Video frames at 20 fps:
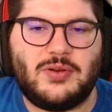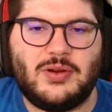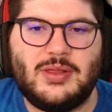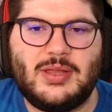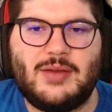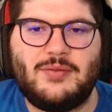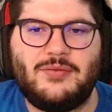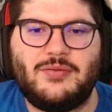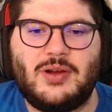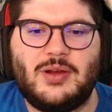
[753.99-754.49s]
and
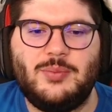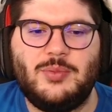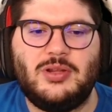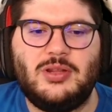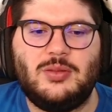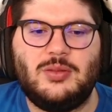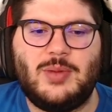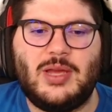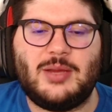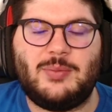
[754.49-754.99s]
that 5 million
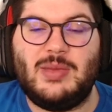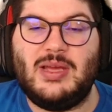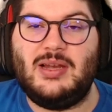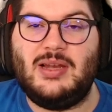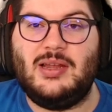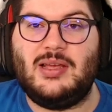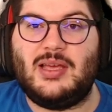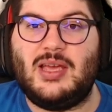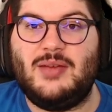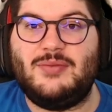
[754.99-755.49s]
in the bank
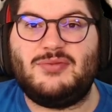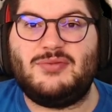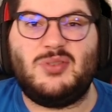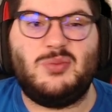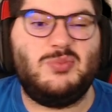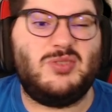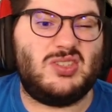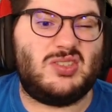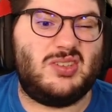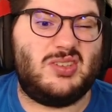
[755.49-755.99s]
mainly came from
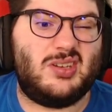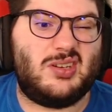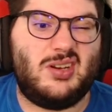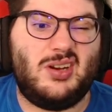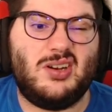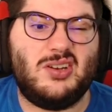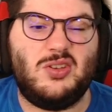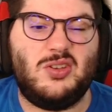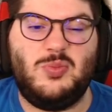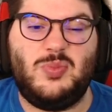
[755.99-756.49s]
just
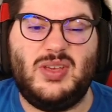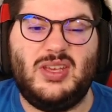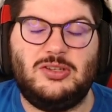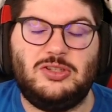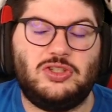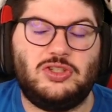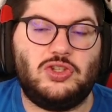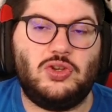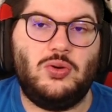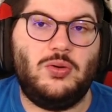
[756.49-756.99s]
Lukaku being
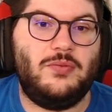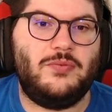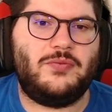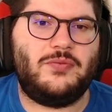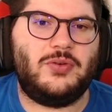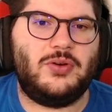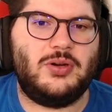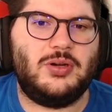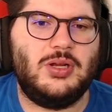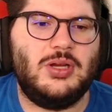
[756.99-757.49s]
sold
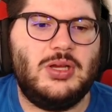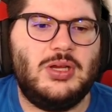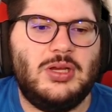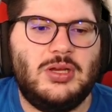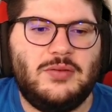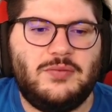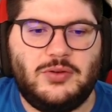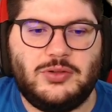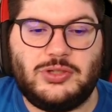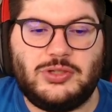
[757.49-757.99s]
for
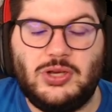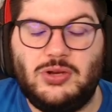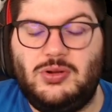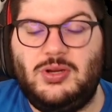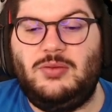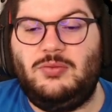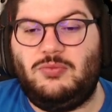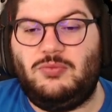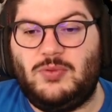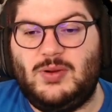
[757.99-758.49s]

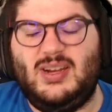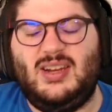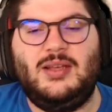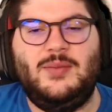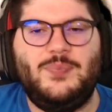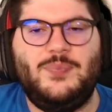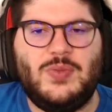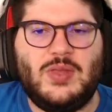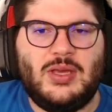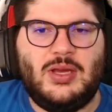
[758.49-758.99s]
Tony, really.